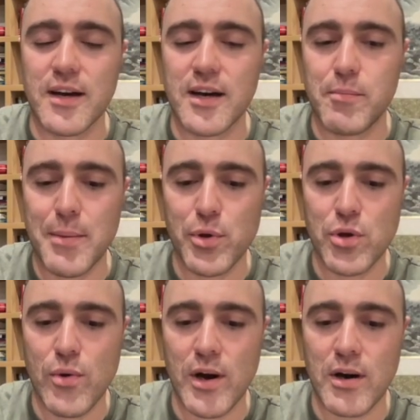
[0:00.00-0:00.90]
people
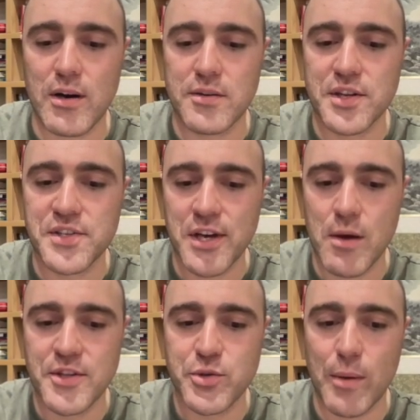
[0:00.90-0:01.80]
who are
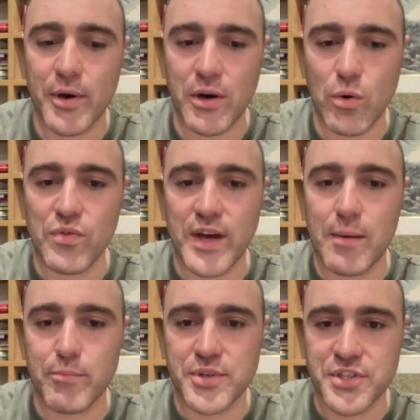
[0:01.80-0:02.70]
determined to uphold
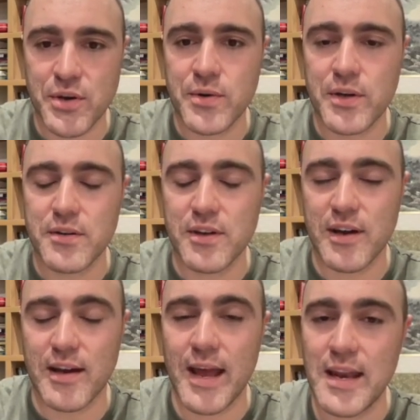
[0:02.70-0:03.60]
that persona
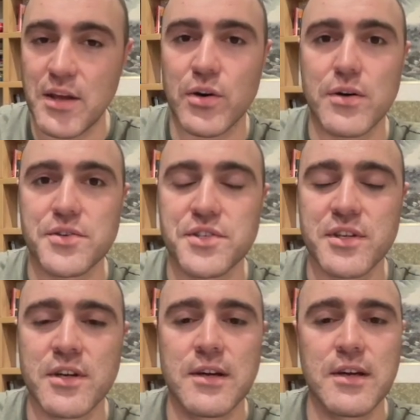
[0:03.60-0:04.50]
at any cost,
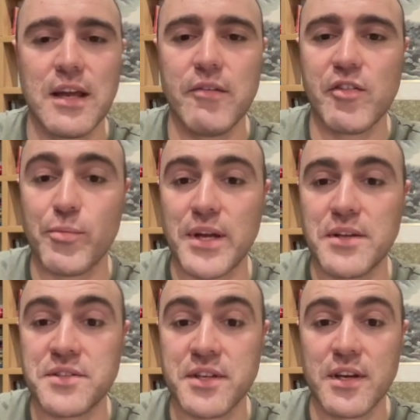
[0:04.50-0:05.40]
even if it
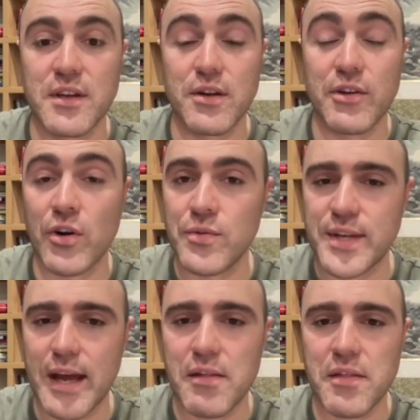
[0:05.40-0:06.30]
means, you know, their own
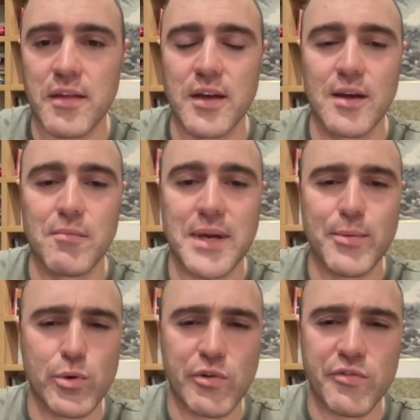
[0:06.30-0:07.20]
death.
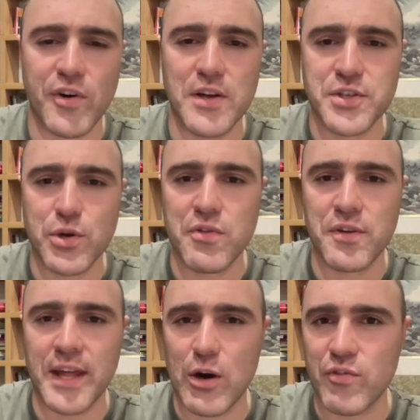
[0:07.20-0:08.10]
People who will fight tooth and
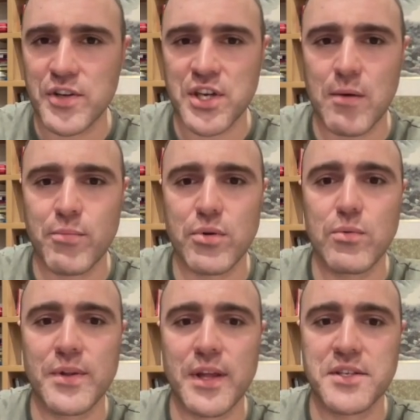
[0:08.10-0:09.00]
nail, for example,
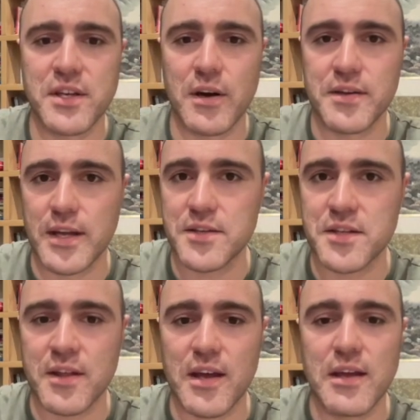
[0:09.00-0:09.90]
when they see ideas that
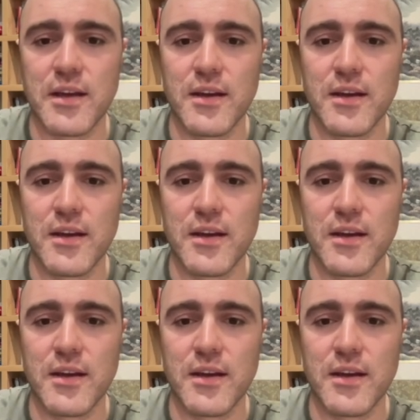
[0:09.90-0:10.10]
they